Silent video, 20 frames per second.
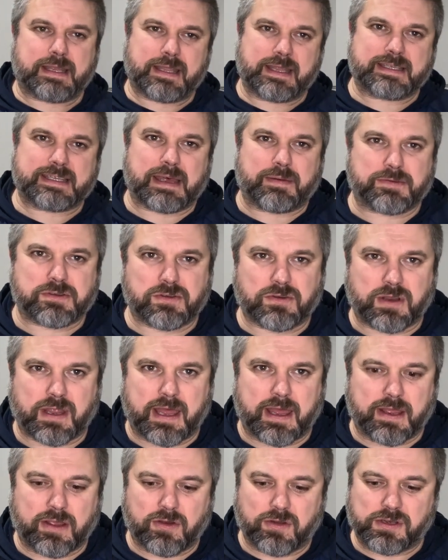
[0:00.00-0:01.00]
In this episode
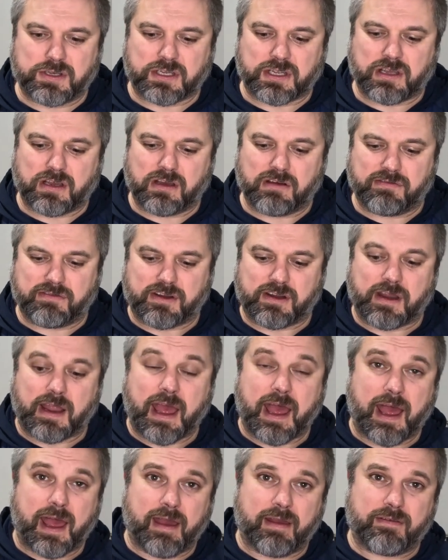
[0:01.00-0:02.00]
I'm going to cover
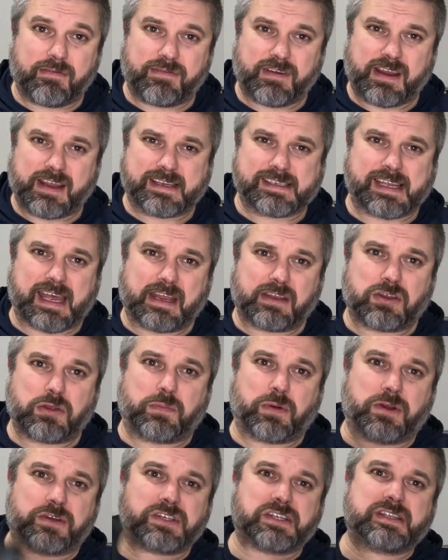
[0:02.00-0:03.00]
a very exciting new
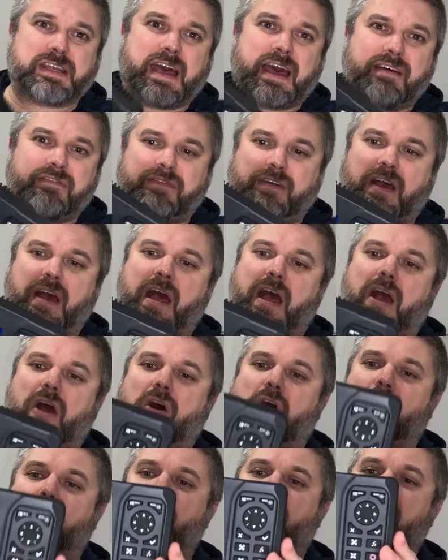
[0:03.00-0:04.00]
purchase I have,
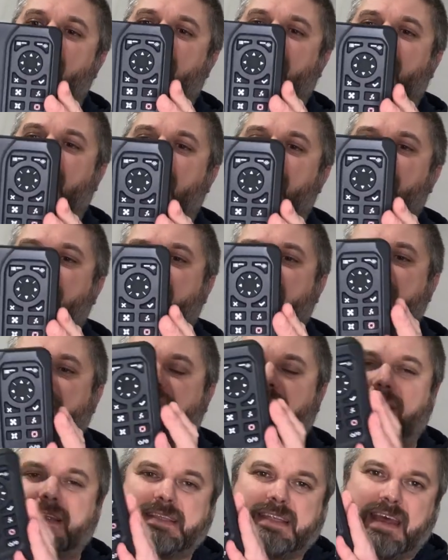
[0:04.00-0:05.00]
Onwa
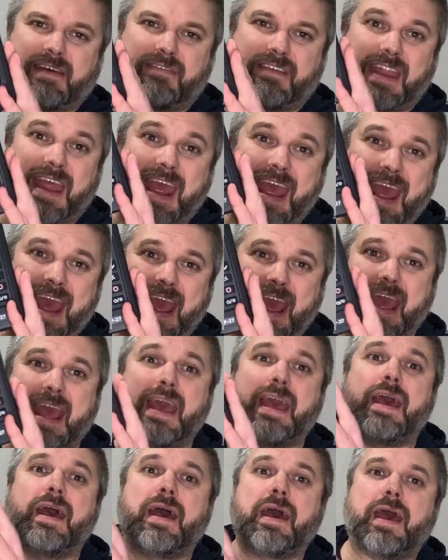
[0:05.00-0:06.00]
KP27A